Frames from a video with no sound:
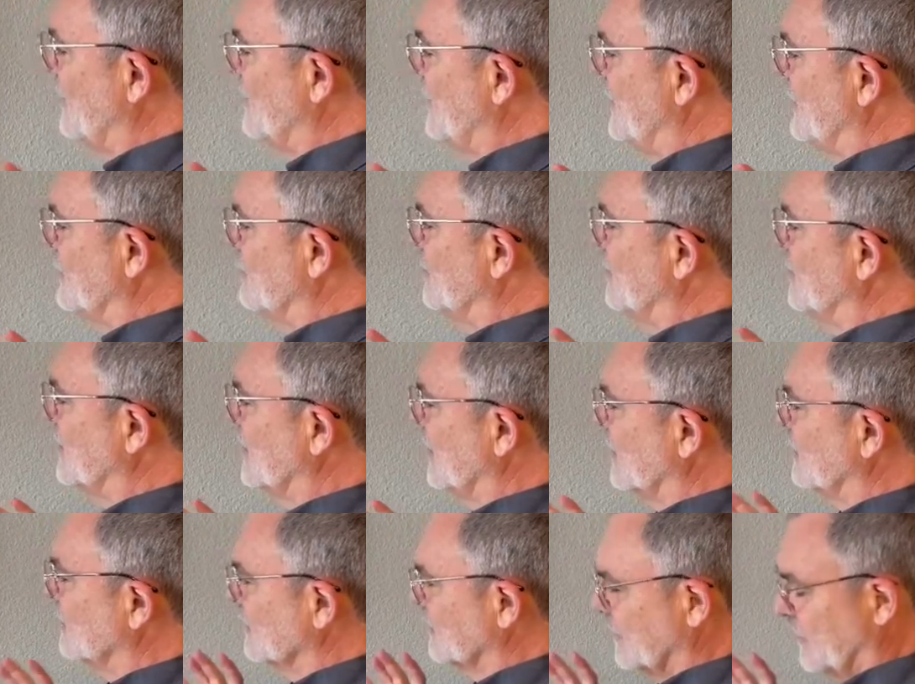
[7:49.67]
this
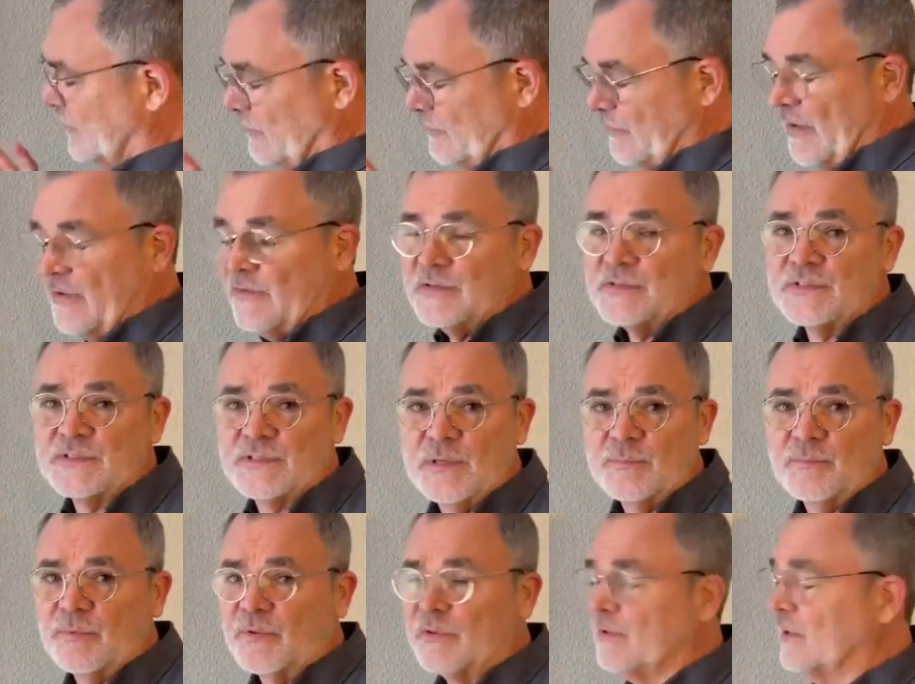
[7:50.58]
particular very
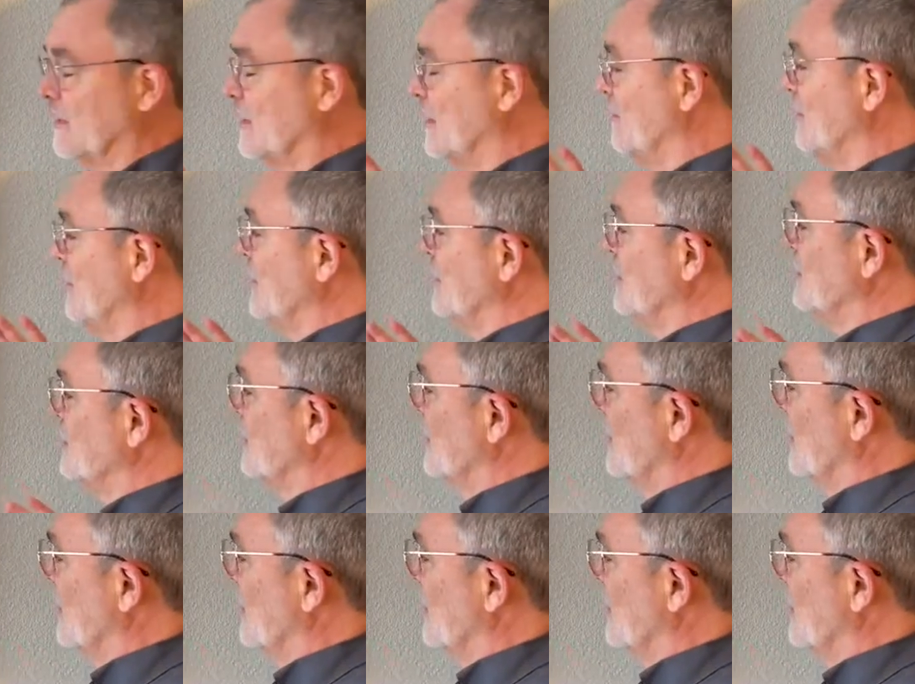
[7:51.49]
simple image